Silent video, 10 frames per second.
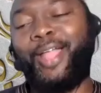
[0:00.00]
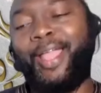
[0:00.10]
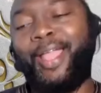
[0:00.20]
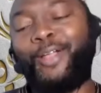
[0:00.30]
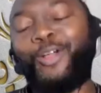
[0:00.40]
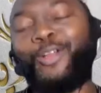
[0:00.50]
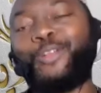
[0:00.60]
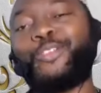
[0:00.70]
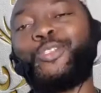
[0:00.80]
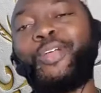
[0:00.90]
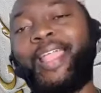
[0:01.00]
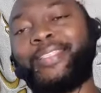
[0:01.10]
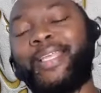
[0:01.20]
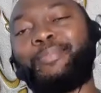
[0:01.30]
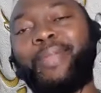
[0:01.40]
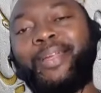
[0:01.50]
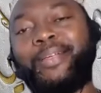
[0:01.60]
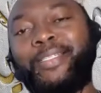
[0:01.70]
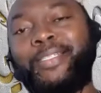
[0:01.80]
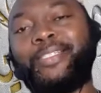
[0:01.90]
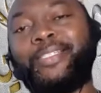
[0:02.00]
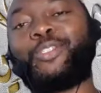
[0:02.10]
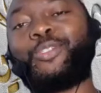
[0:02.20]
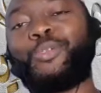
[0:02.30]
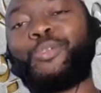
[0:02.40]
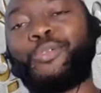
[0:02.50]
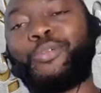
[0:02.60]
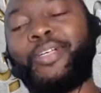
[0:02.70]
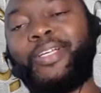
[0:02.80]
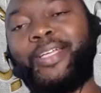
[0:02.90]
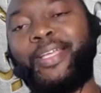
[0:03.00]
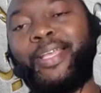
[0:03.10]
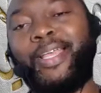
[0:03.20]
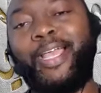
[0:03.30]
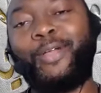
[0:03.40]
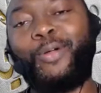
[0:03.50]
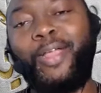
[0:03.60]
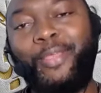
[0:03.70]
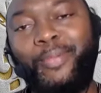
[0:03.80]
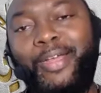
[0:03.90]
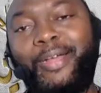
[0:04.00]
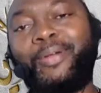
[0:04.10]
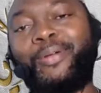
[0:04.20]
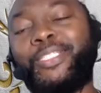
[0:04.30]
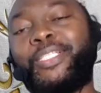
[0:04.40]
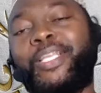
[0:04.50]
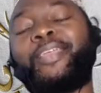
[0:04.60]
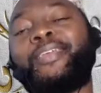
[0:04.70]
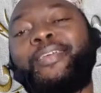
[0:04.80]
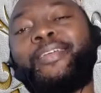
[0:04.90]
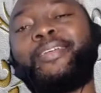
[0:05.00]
also extend my greetings to our Imam, our Sheikh,